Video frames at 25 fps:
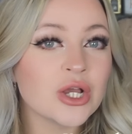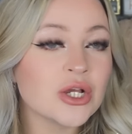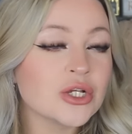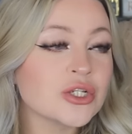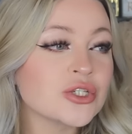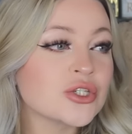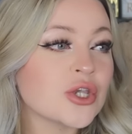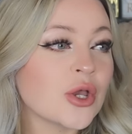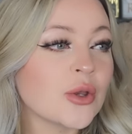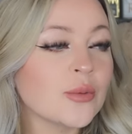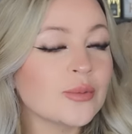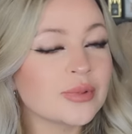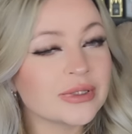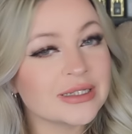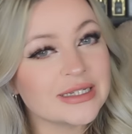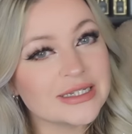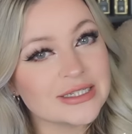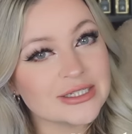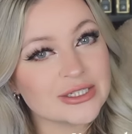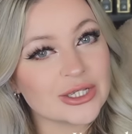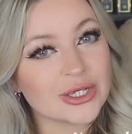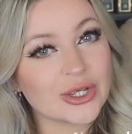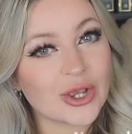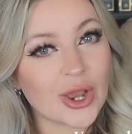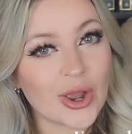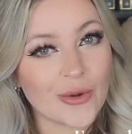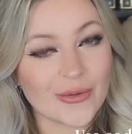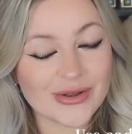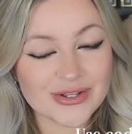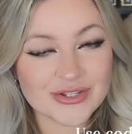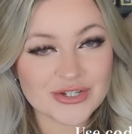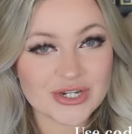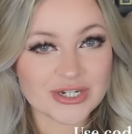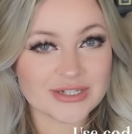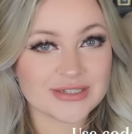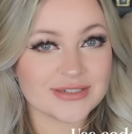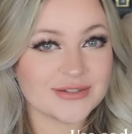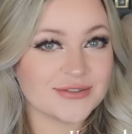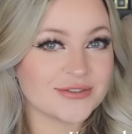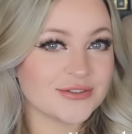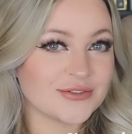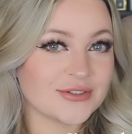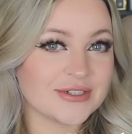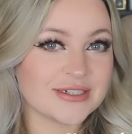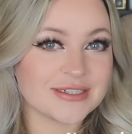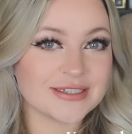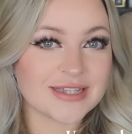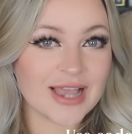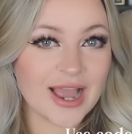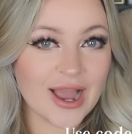So please go and check Serious
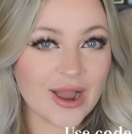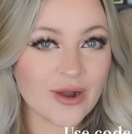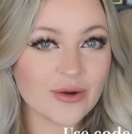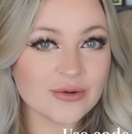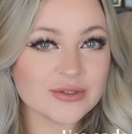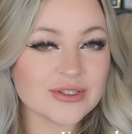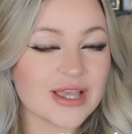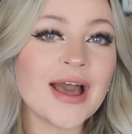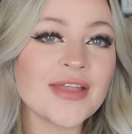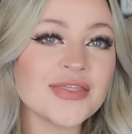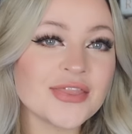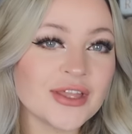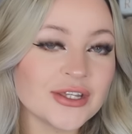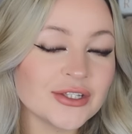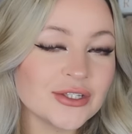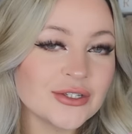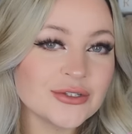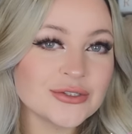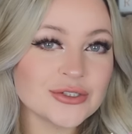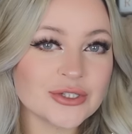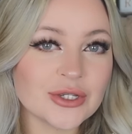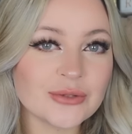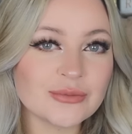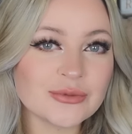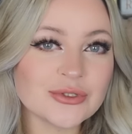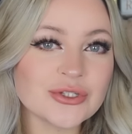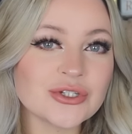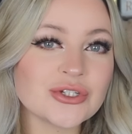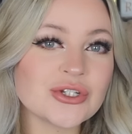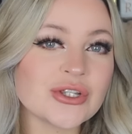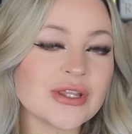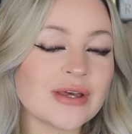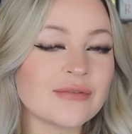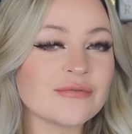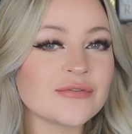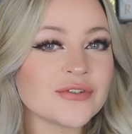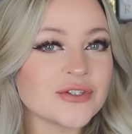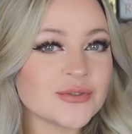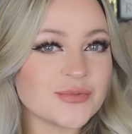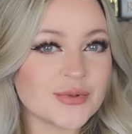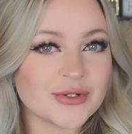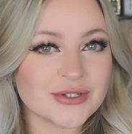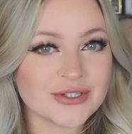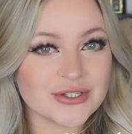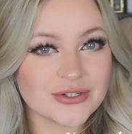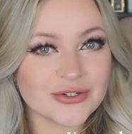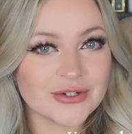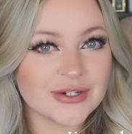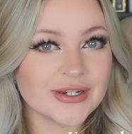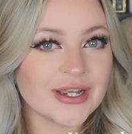Readers out. And thank you so much to them for
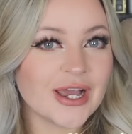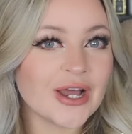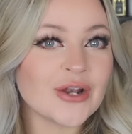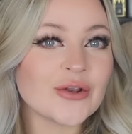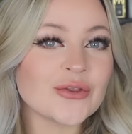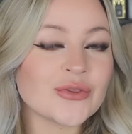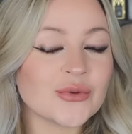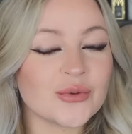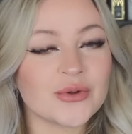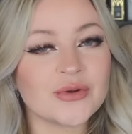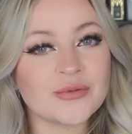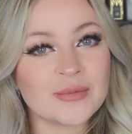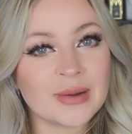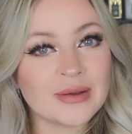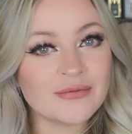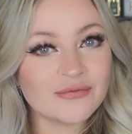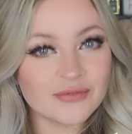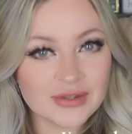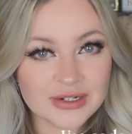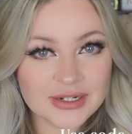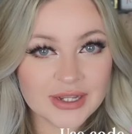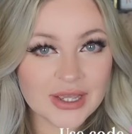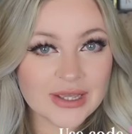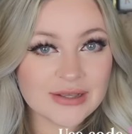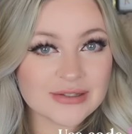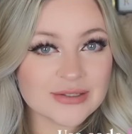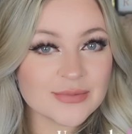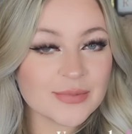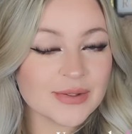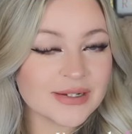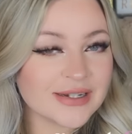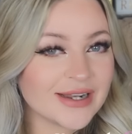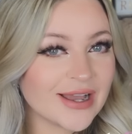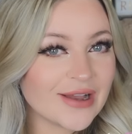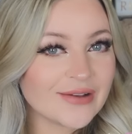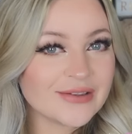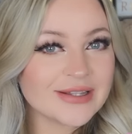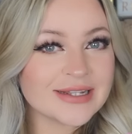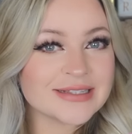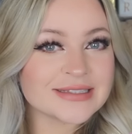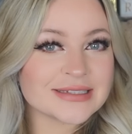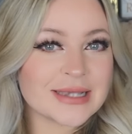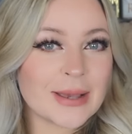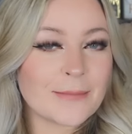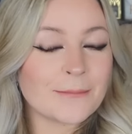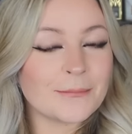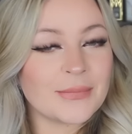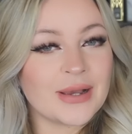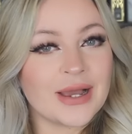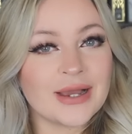sponsoring another one of my videos but now let's
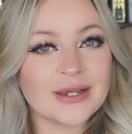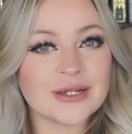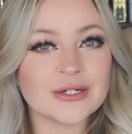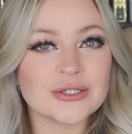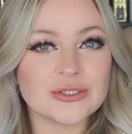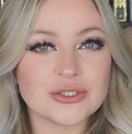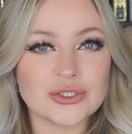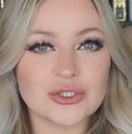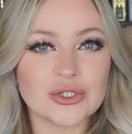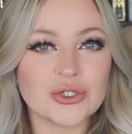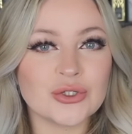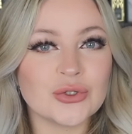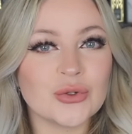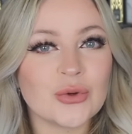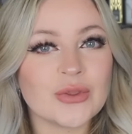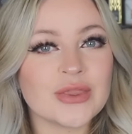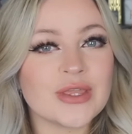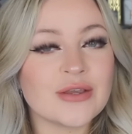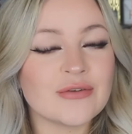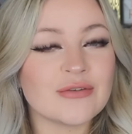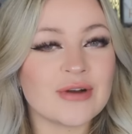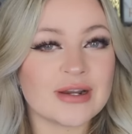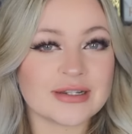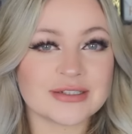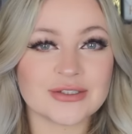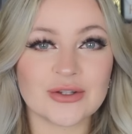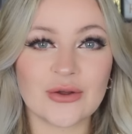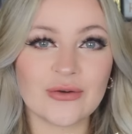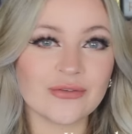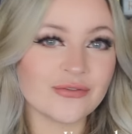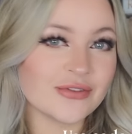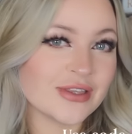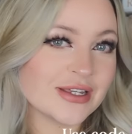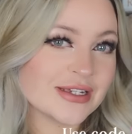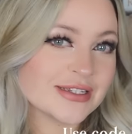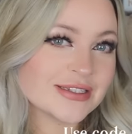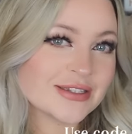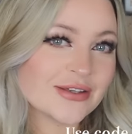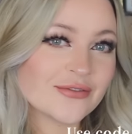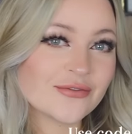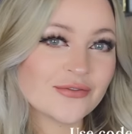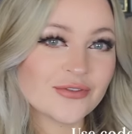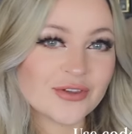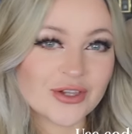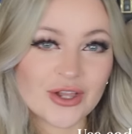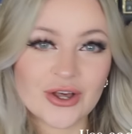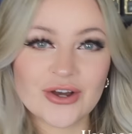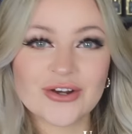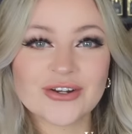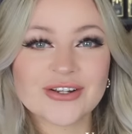get back to the rest of this
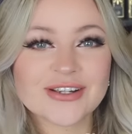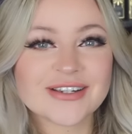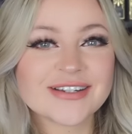vlog.